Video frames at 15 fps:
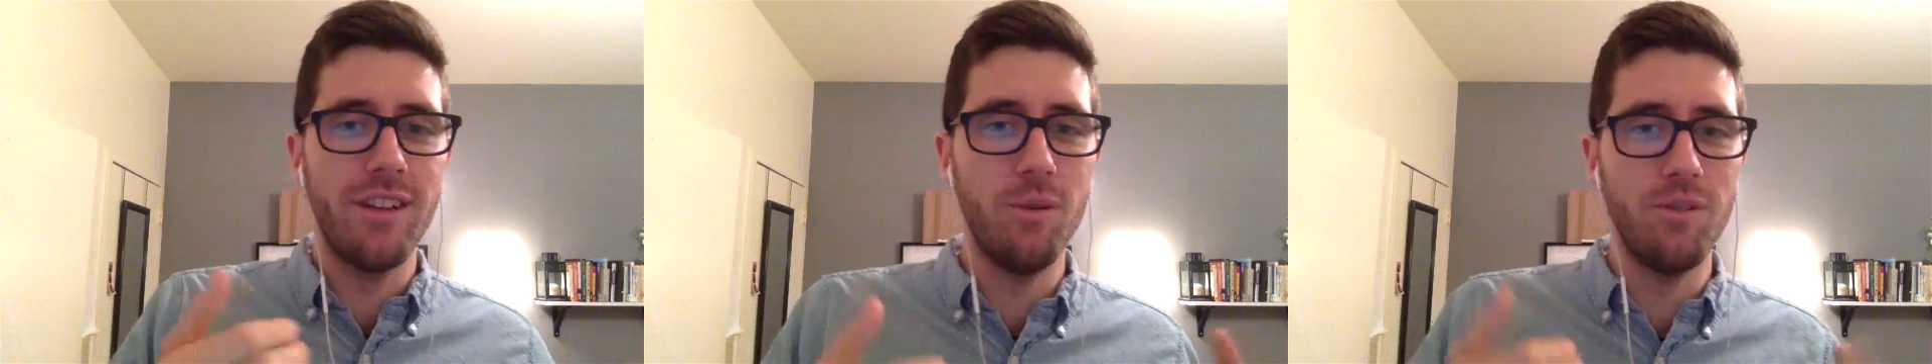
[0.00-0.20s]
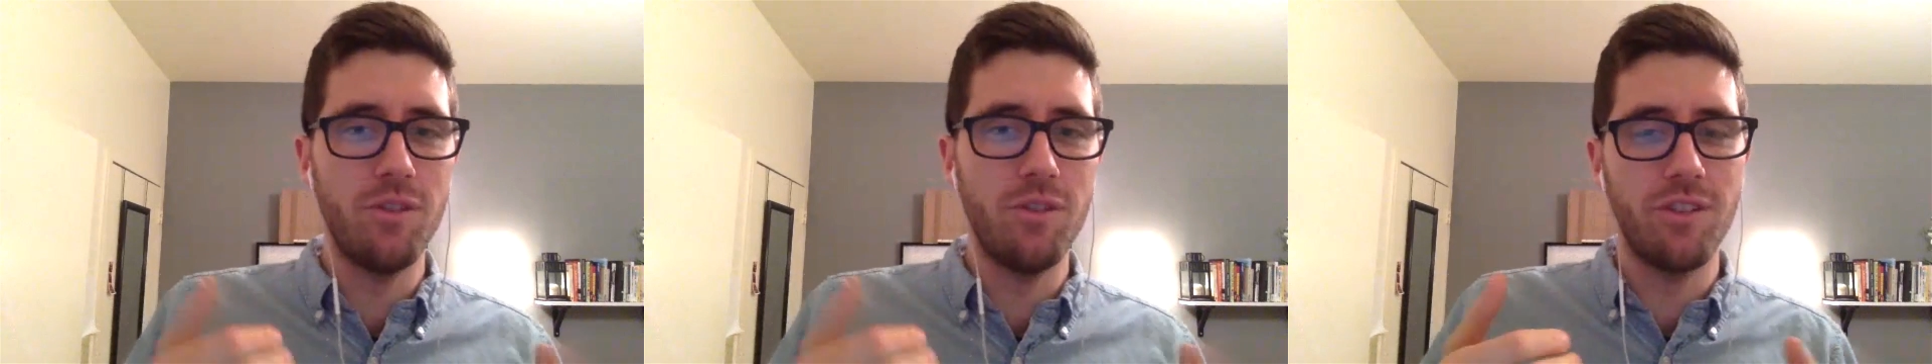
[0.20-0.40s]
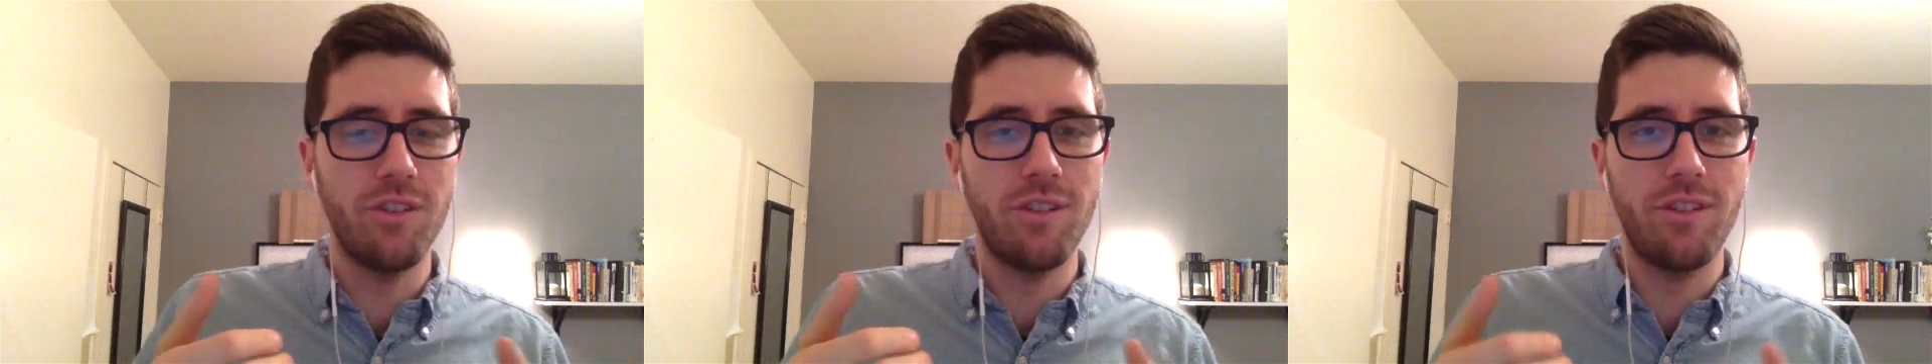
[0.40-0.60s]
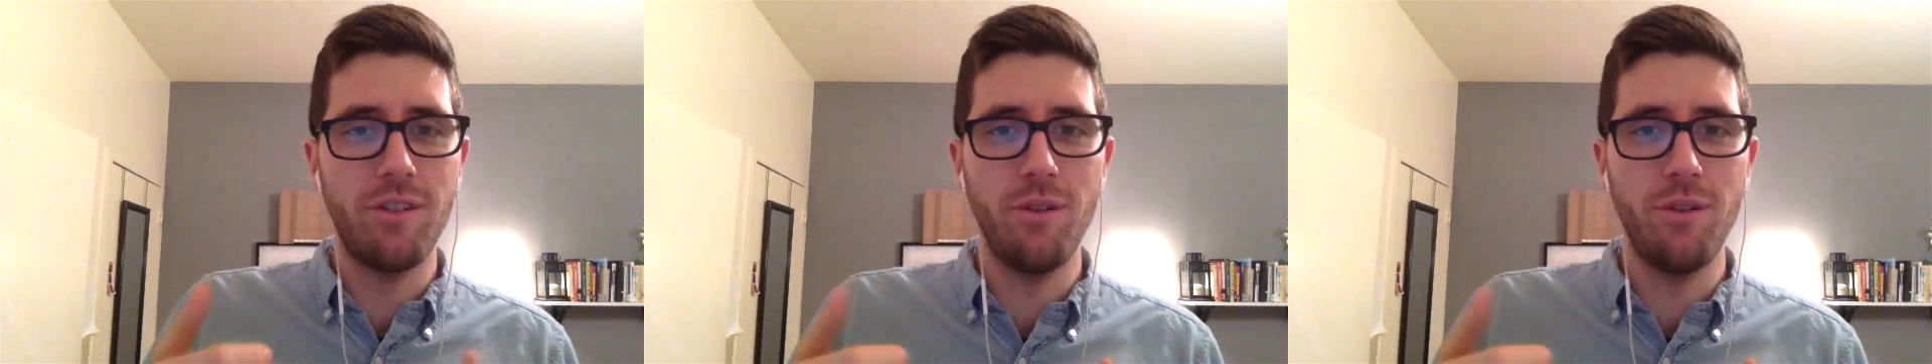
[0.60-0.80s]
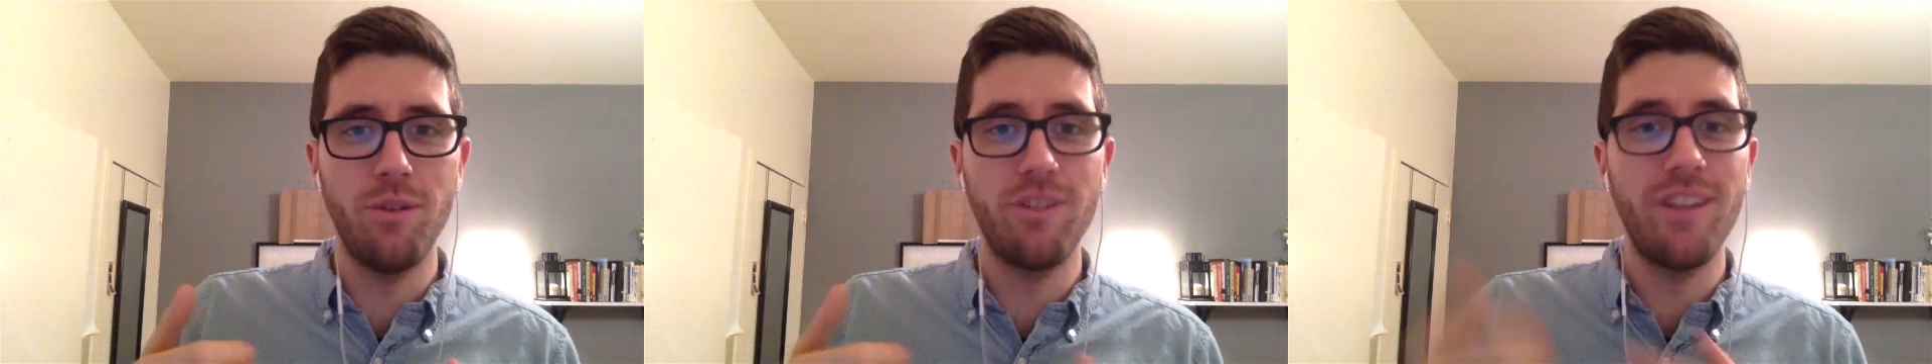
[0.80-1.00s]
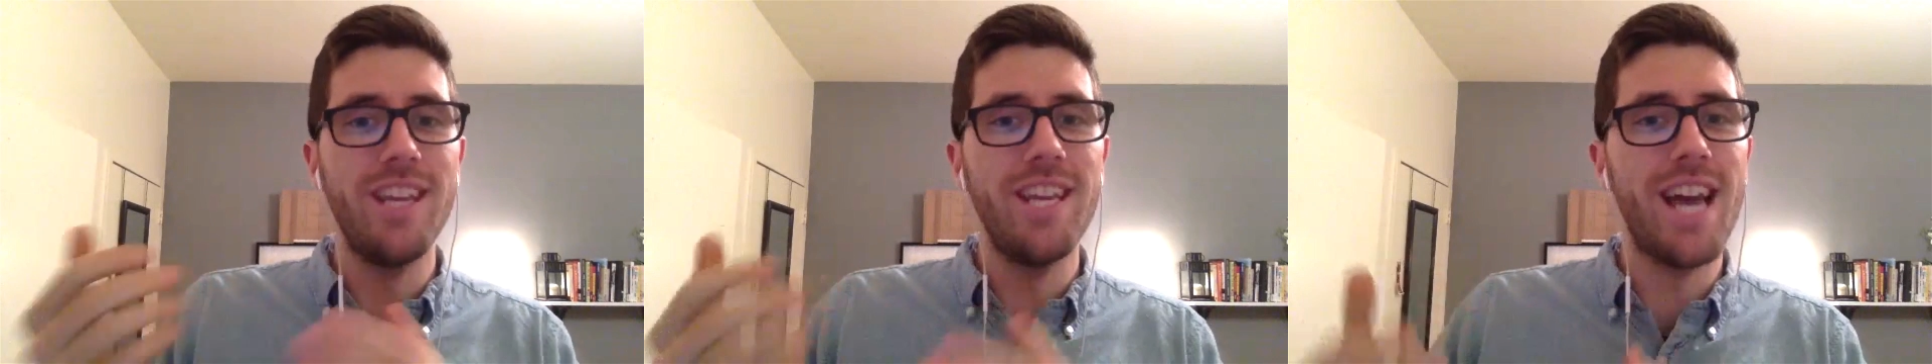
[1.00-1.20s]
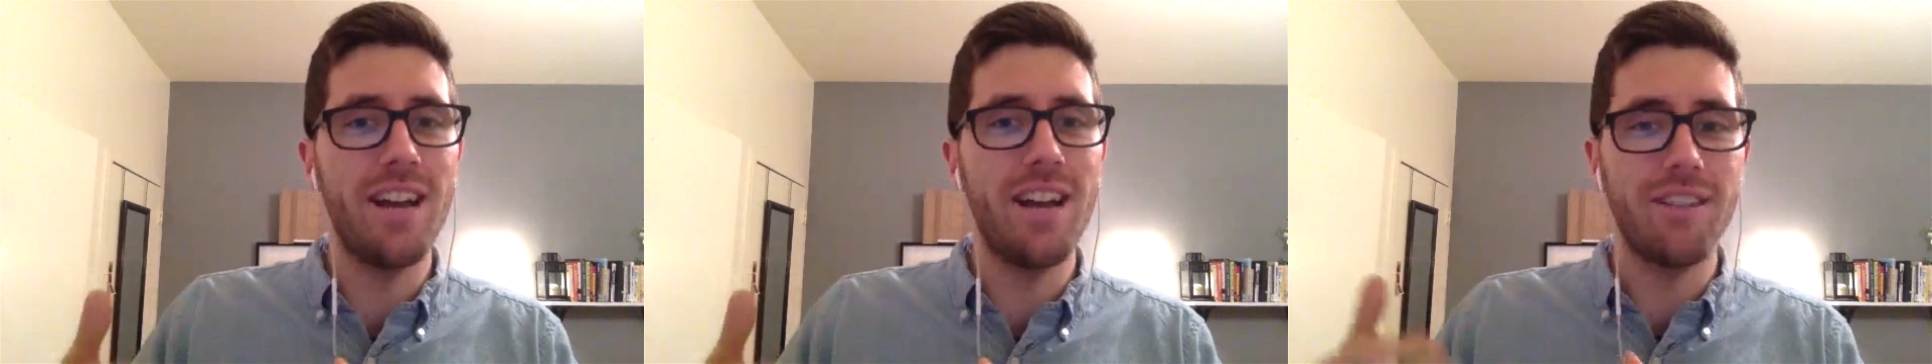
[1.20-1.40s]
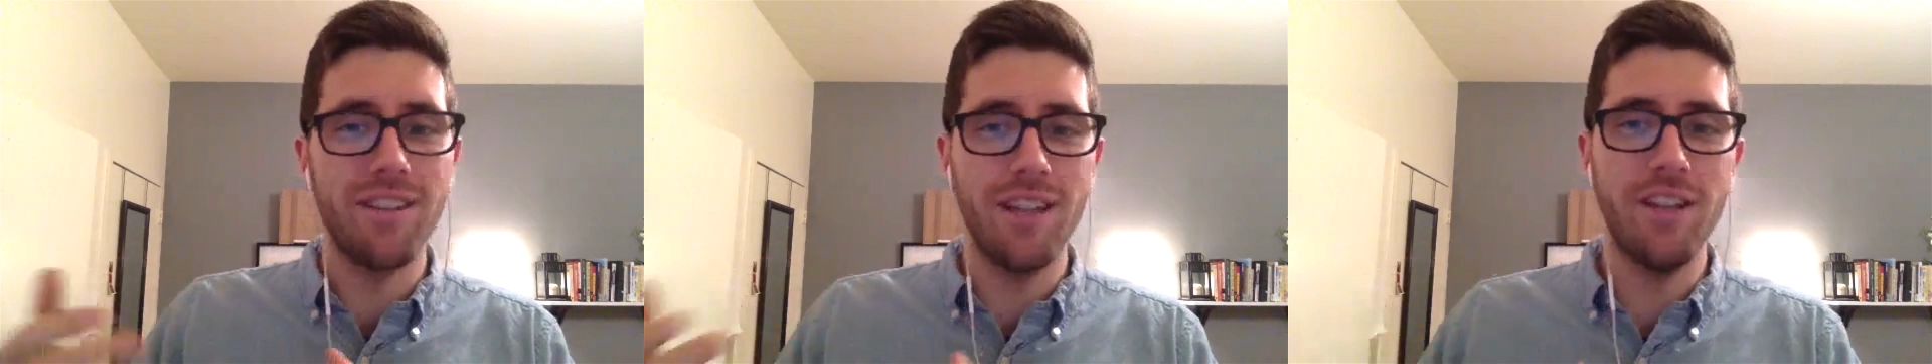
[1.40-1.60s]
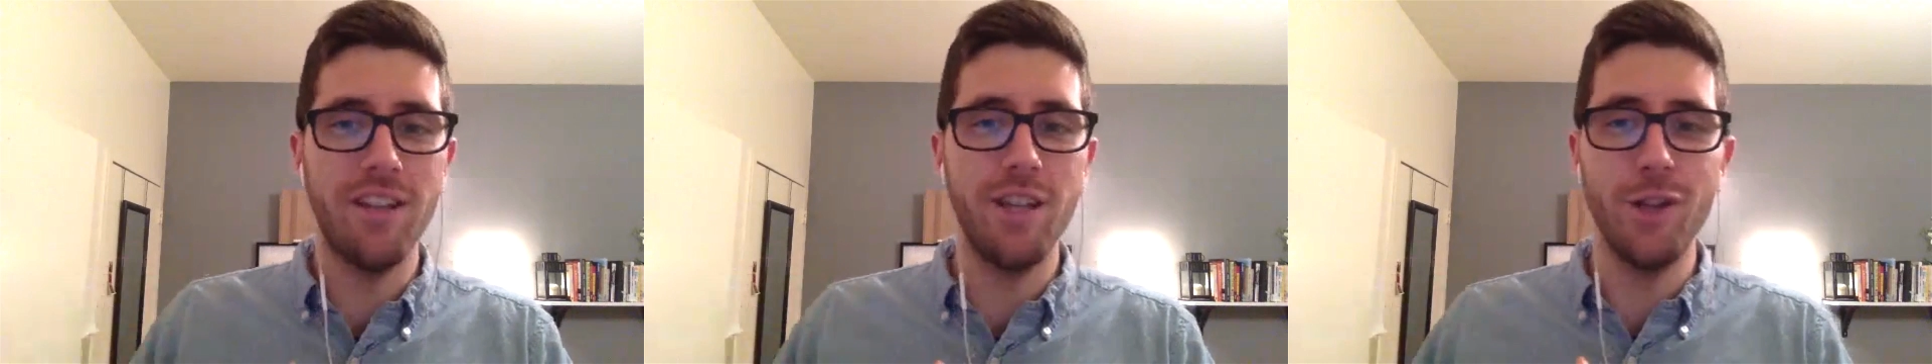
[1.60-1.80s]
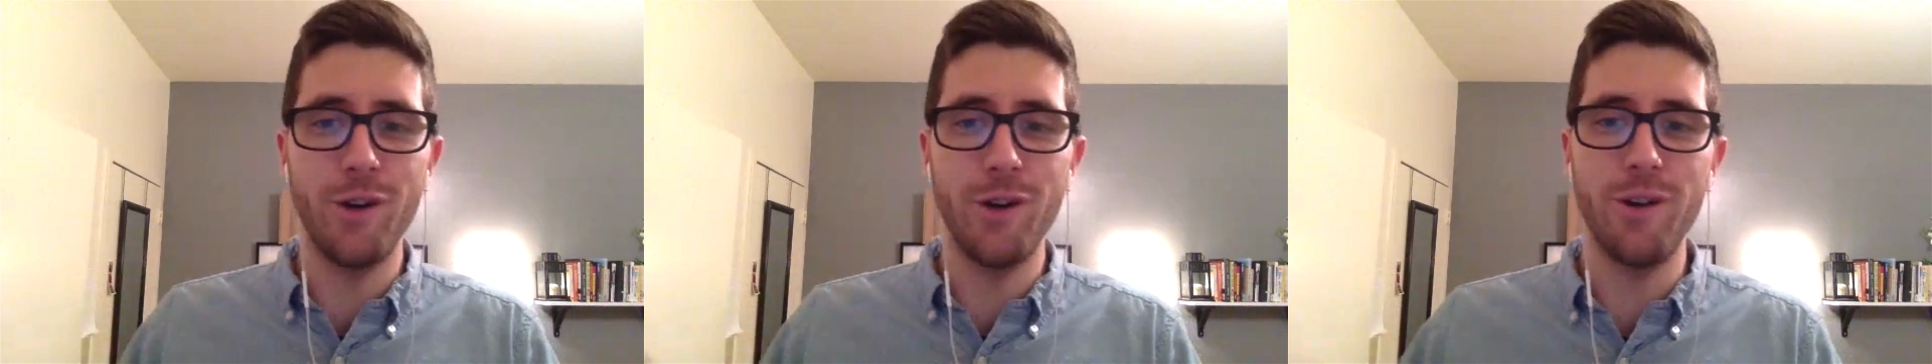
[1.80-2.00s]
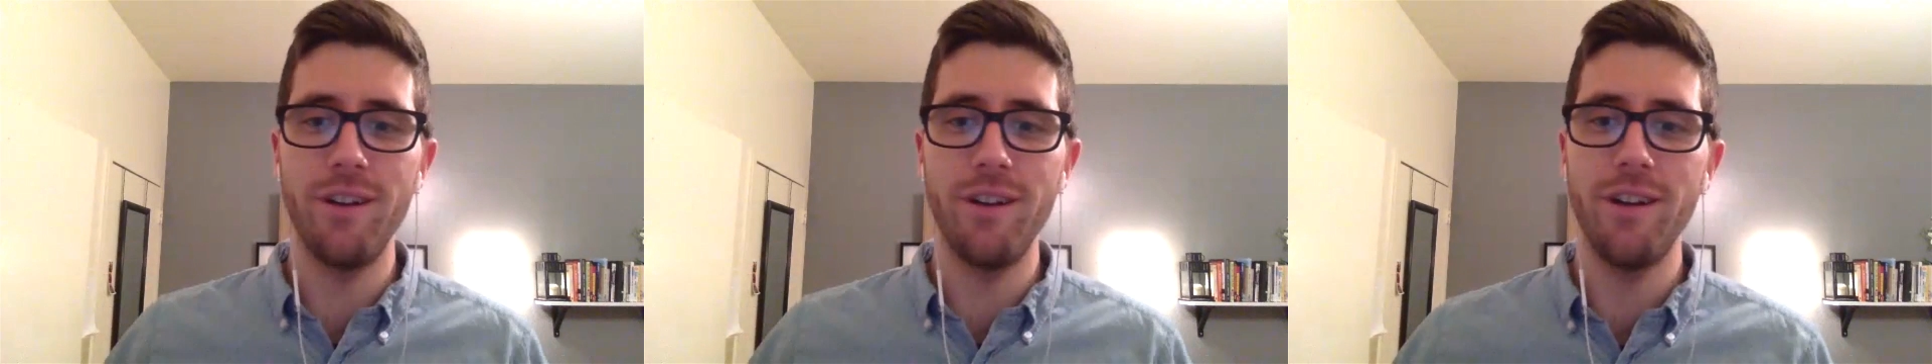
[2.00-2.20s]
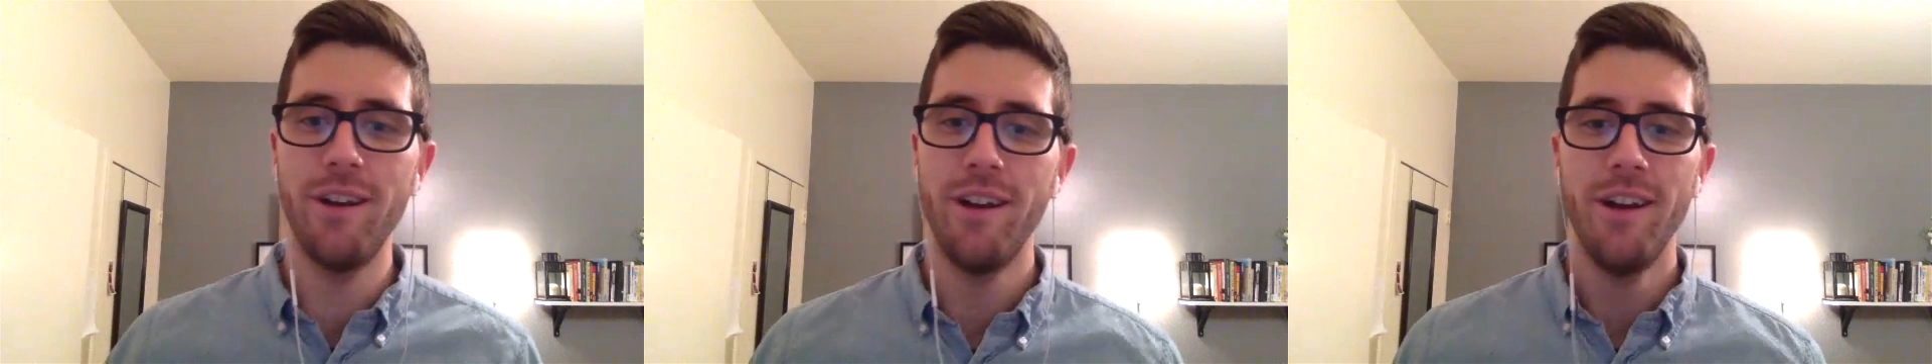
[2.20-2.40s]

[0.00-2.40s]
It was just to say yes and then learn.